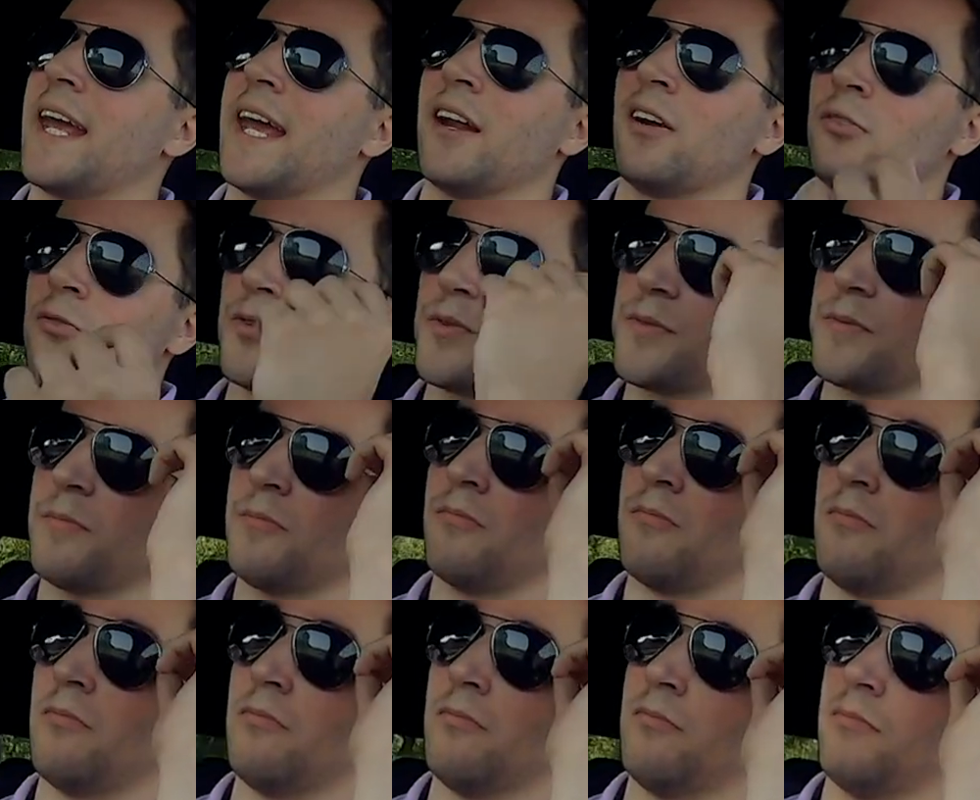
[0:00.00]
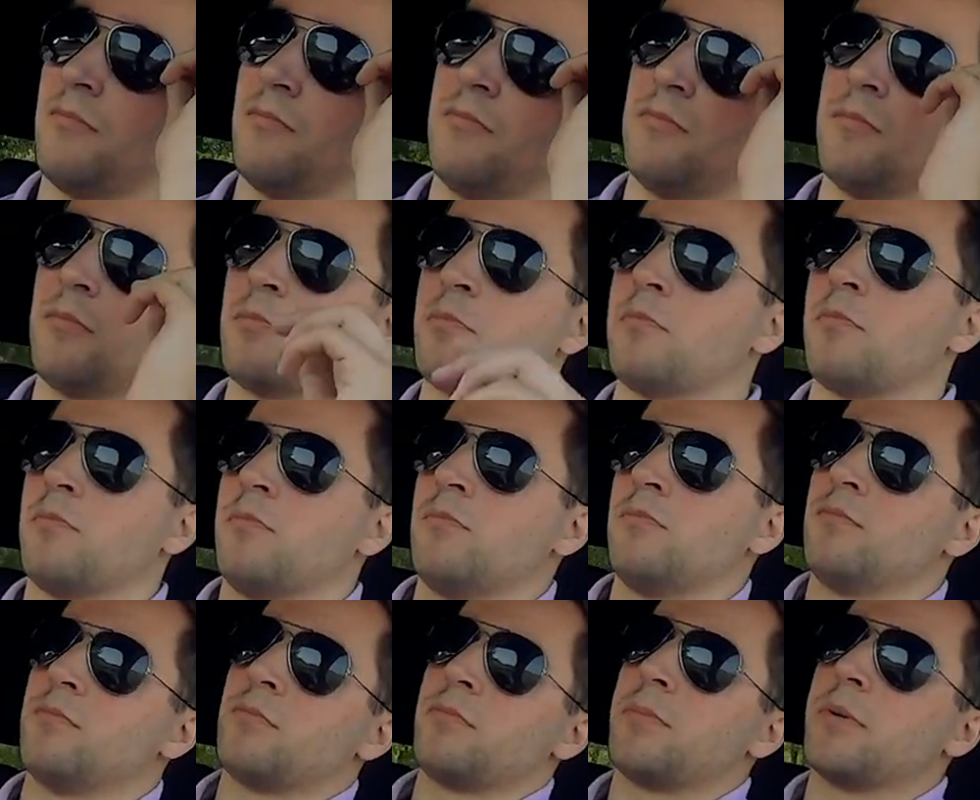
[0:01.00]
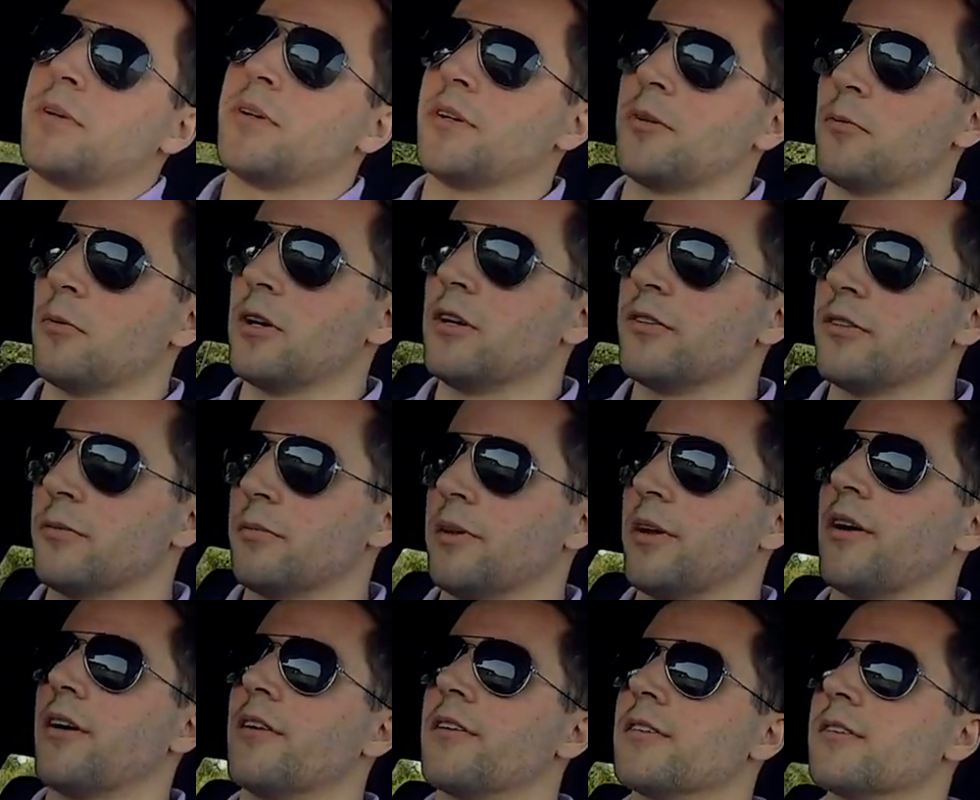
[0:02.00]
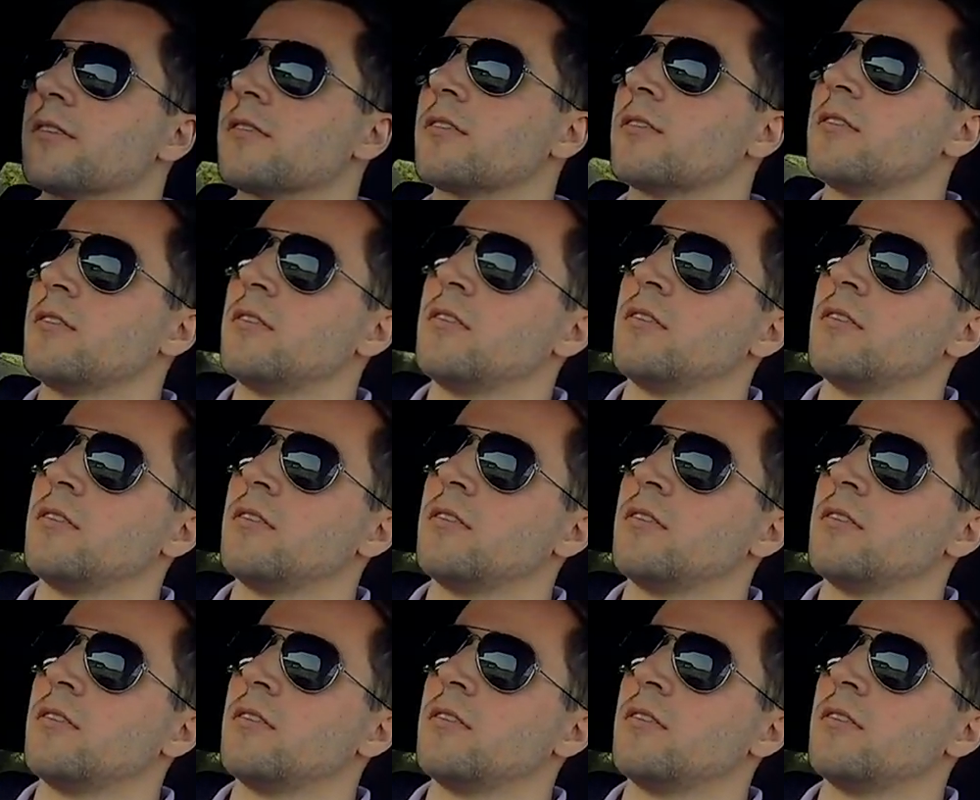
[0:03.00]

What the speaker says: handles pretty well, to be honest.